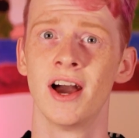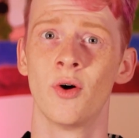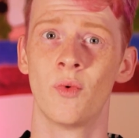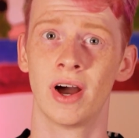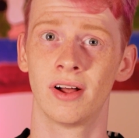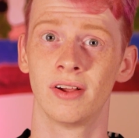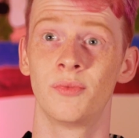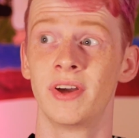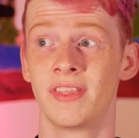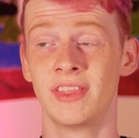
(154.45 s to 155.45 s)
Well,
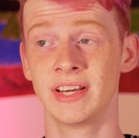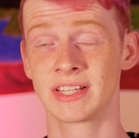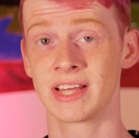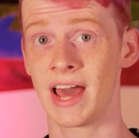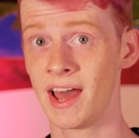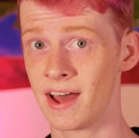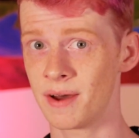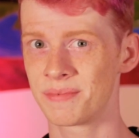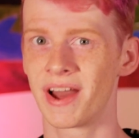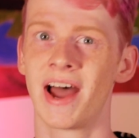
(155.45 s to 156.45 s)
with this
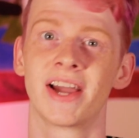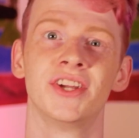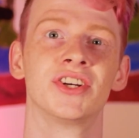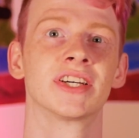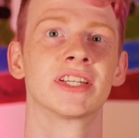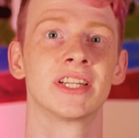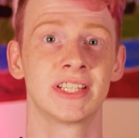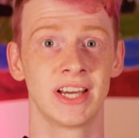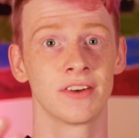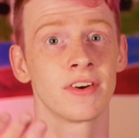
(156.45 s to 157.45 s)
app, I can just
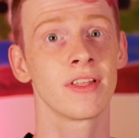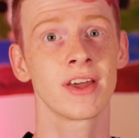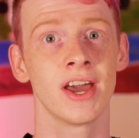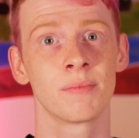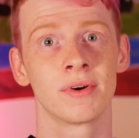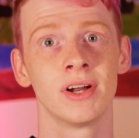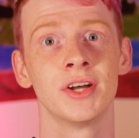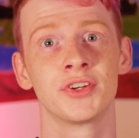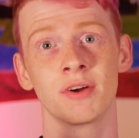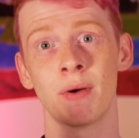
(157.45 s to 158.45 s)
stand in front of the camera,
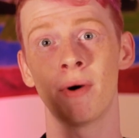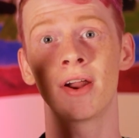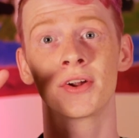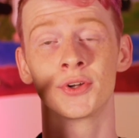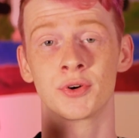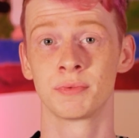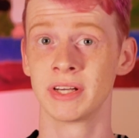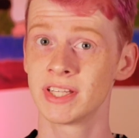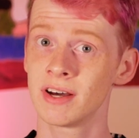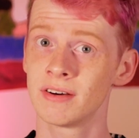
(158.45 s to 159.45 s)
turn my monitor towards
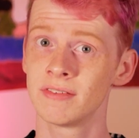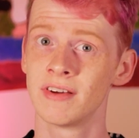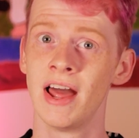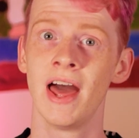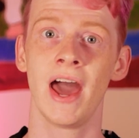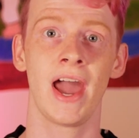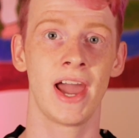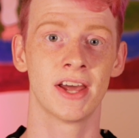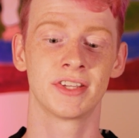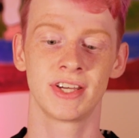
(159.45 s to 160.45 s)
myself,
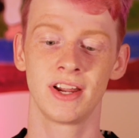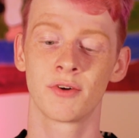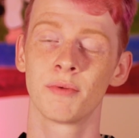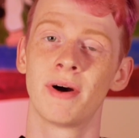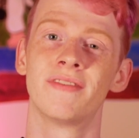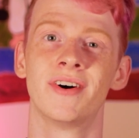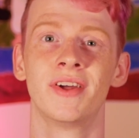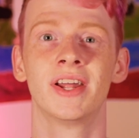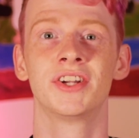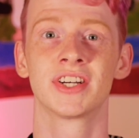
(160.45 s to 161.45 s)
and stand here with my phone
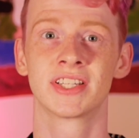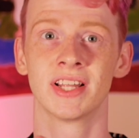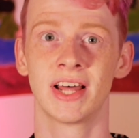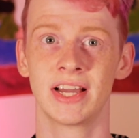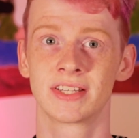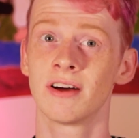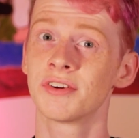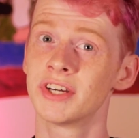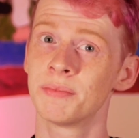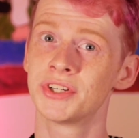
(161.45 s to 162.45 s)
and adjust the lights, color
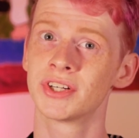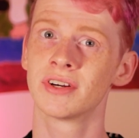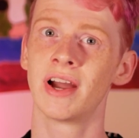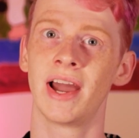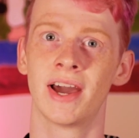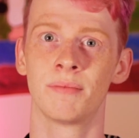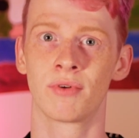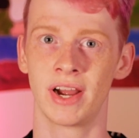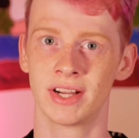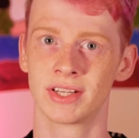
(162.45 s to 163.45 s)
temperature, and
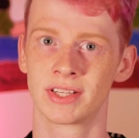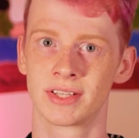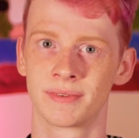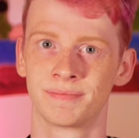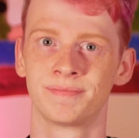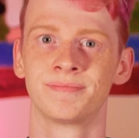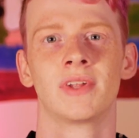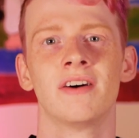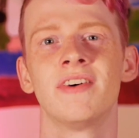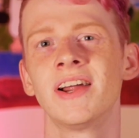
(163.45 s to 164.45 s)
brightness.
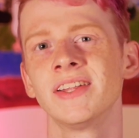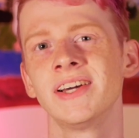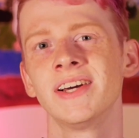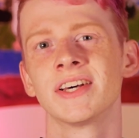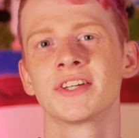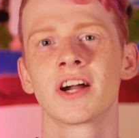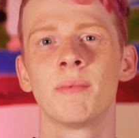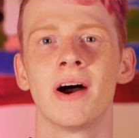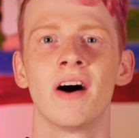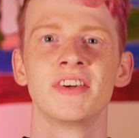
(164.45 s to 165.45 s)
Finally, let's talk
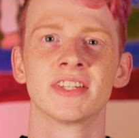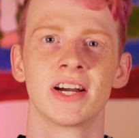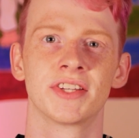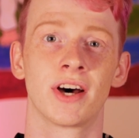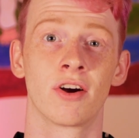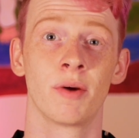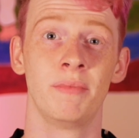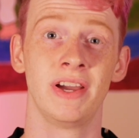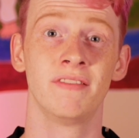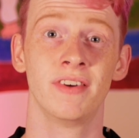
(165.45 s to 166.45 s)
about how these lights are at
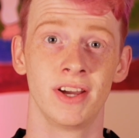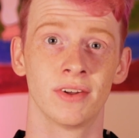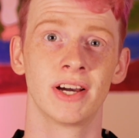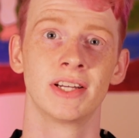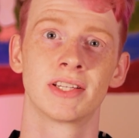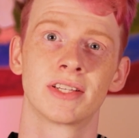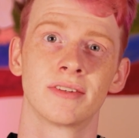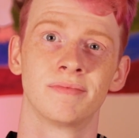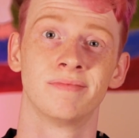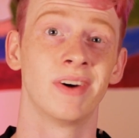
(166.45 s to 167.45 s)
being video lights.
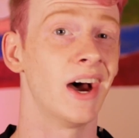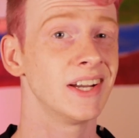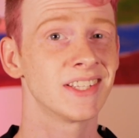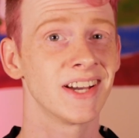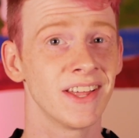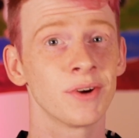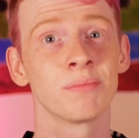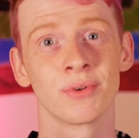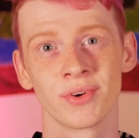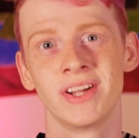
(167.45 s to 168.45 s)
I'd say they're
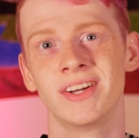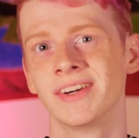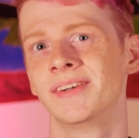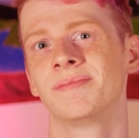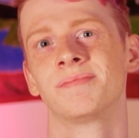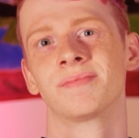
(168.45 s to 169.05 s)
pretty good.